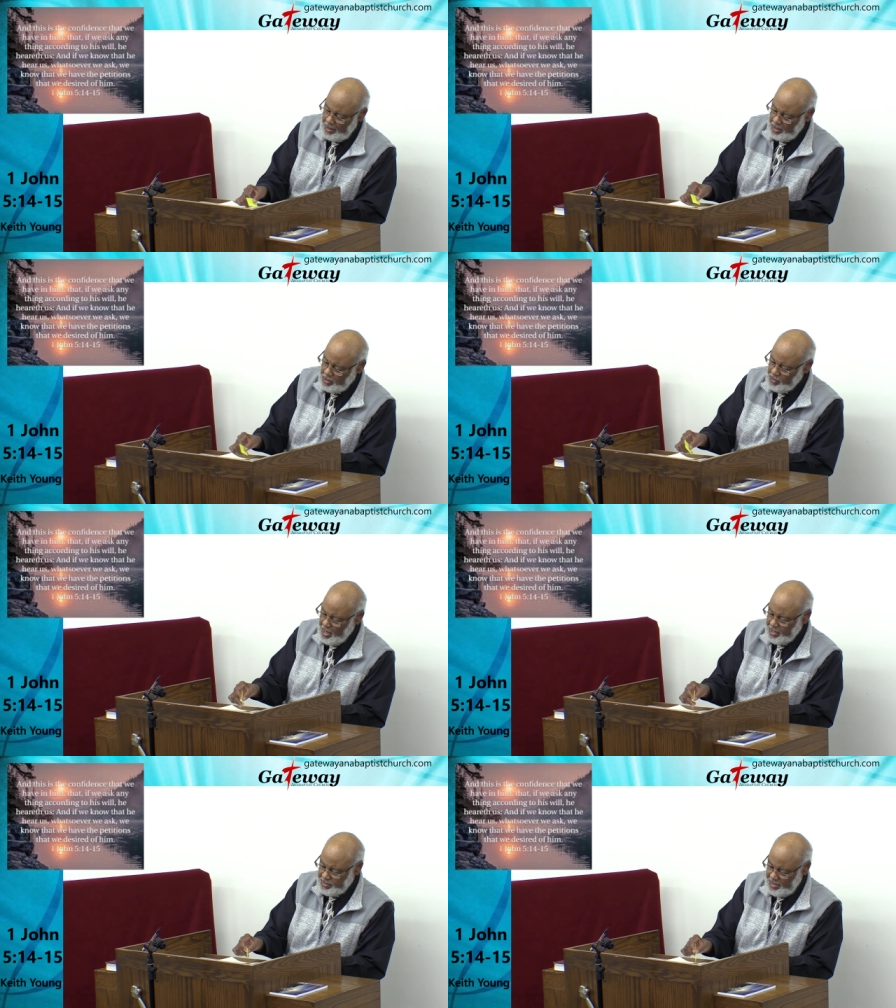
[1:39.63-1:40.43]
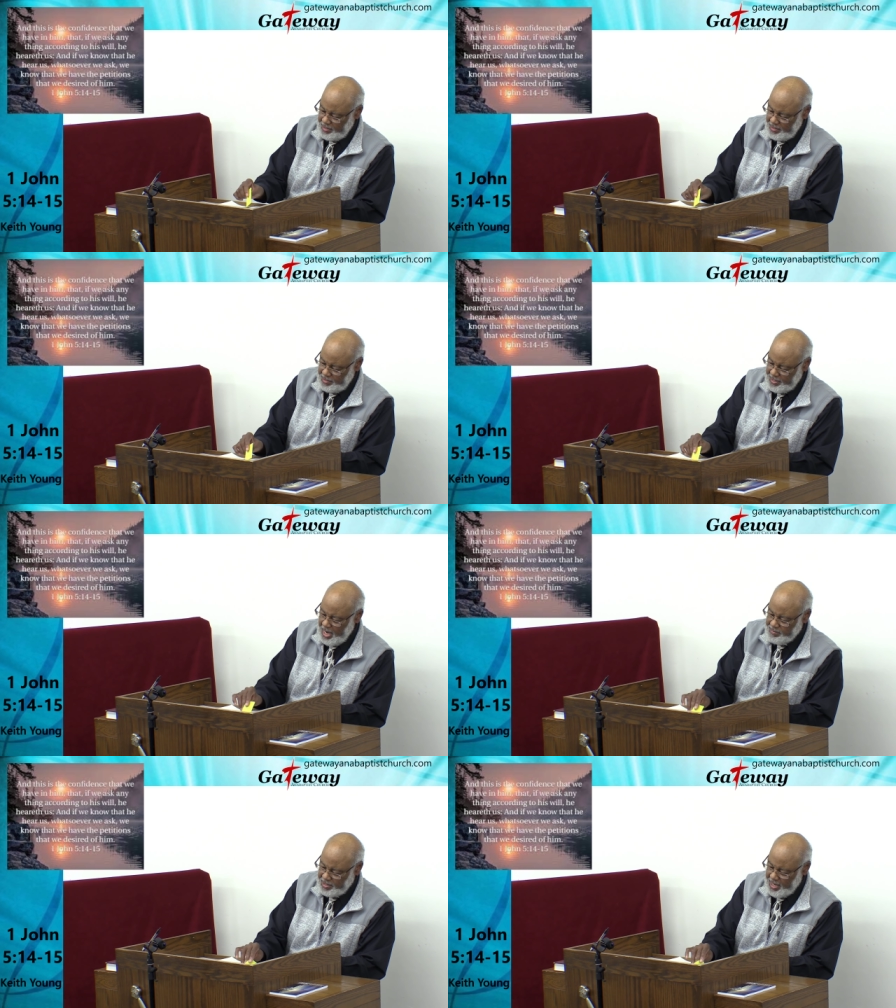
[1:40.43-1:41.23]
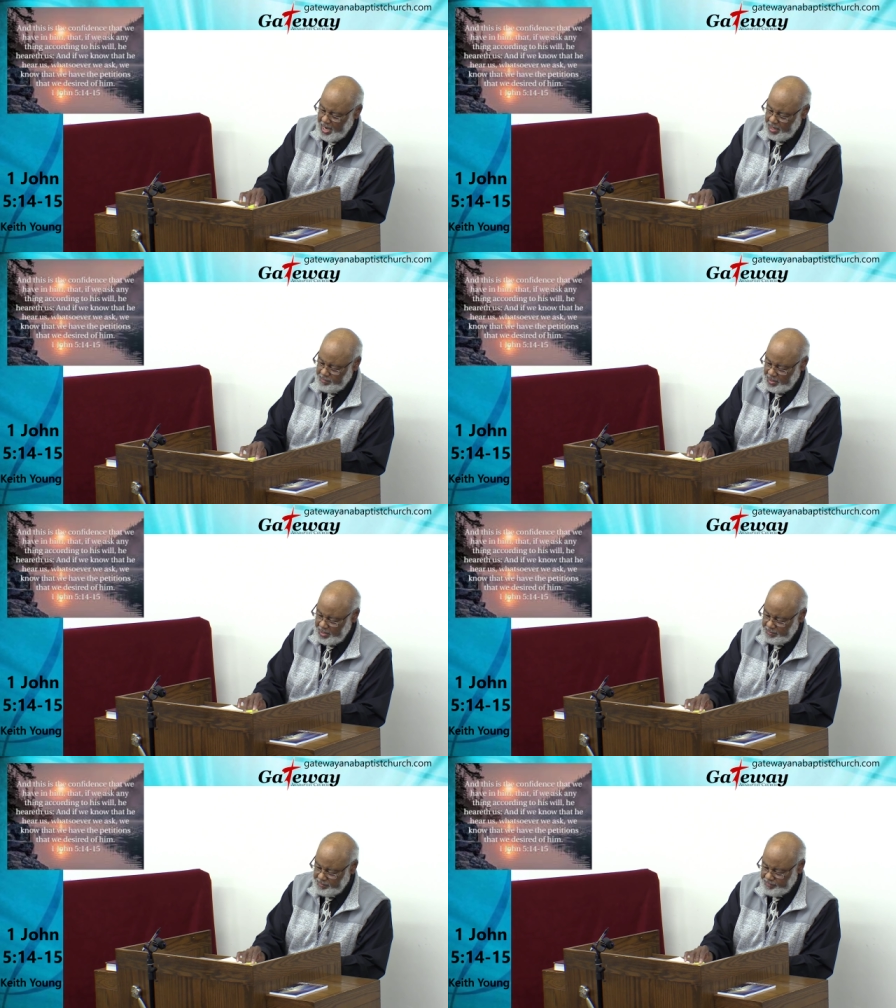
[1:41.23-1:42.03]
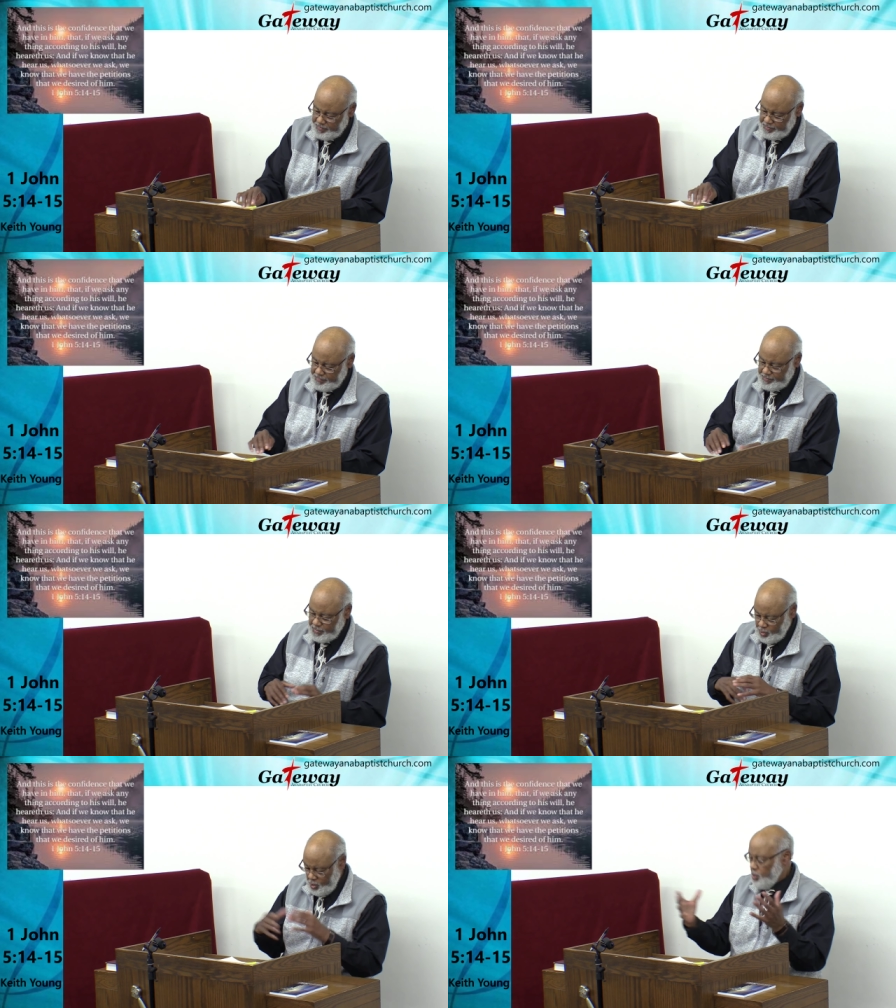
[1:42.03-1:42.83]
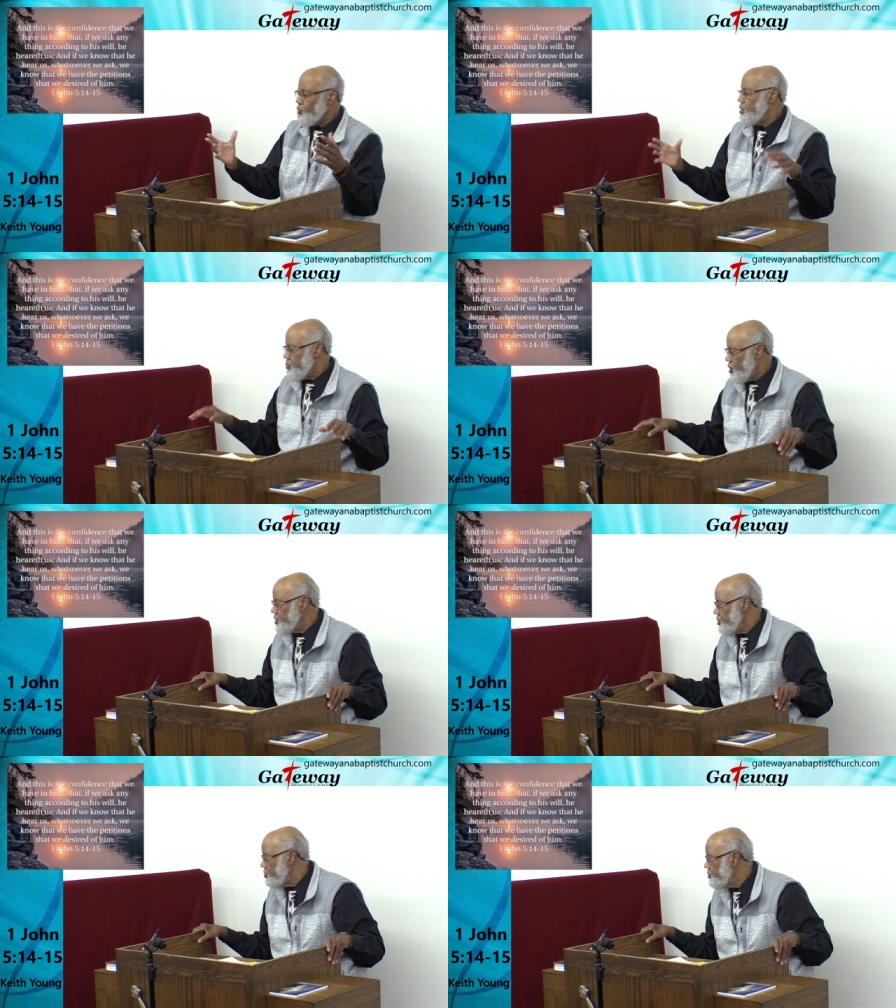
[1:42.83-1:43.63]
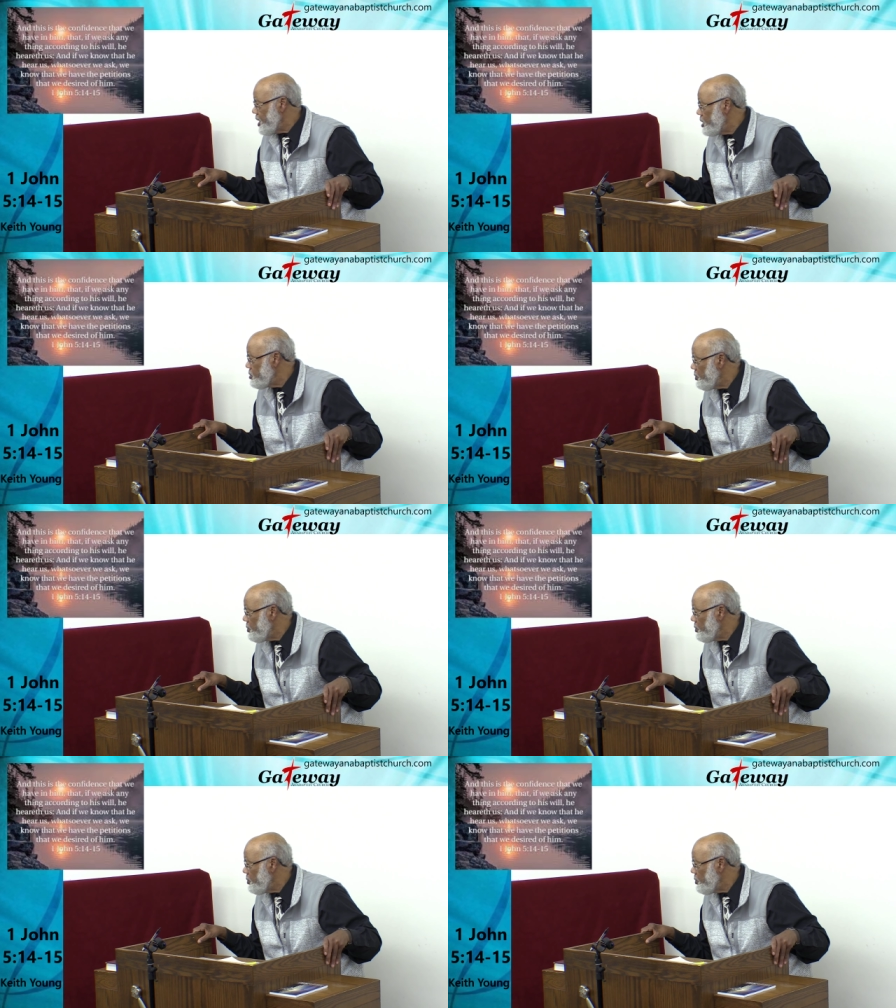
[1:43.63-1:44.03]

and you know, uh, time to time, uh, the Lord will impress certain things